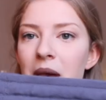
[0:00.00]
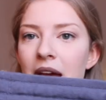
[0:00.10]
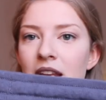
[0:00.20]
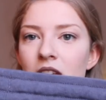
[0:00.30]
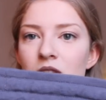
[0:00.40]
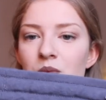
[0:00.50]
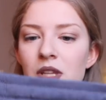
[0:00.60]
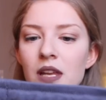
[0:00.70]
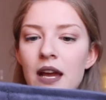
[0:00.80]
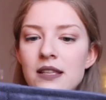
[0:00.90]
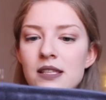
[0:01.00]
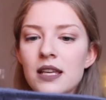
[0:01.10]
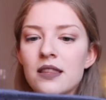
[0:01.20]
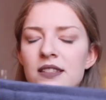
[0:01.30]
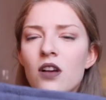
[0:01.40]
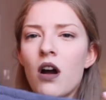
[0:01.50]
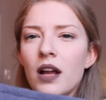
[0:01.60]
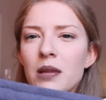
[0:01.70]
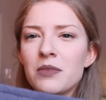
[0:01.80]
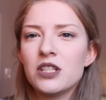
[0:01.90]
The band here is really nice. It's like this
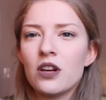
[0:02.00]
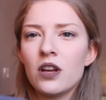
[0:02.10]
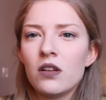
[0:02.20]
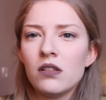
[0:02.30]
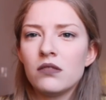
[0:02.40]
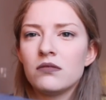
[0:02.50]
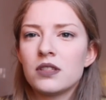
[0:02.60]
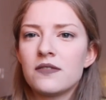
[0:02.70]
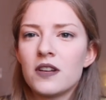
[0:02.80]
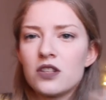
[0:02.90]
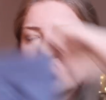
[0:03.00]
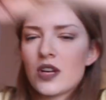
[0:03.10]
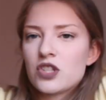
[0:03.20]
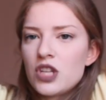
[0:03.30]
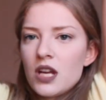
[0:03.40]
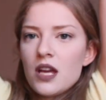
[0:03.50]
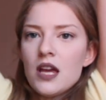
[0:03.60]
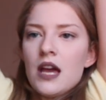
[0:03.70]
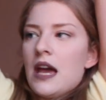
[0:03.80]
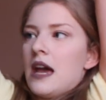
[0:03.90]
cottony material. It's very stretchy.
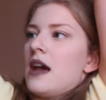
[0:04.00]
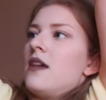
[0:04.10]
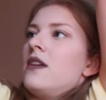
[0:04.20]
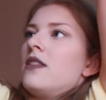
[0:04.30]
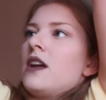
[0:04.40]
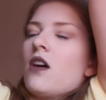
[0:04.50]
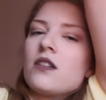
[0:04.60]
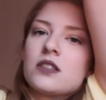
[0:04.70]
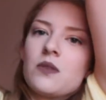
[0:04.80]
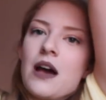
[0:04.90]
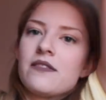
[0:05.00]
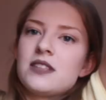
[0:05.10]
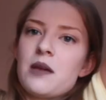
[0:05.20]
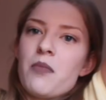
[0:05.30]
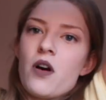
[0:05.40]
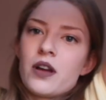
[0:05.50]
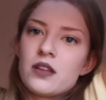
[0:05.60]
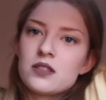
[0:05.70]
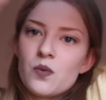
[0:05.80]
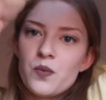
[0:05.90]
And they also have side
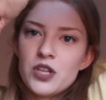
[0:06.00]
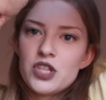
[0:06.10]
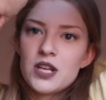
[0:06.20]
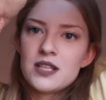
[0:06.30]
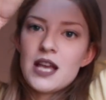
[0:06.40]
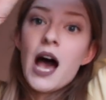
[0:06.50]
pockets, which is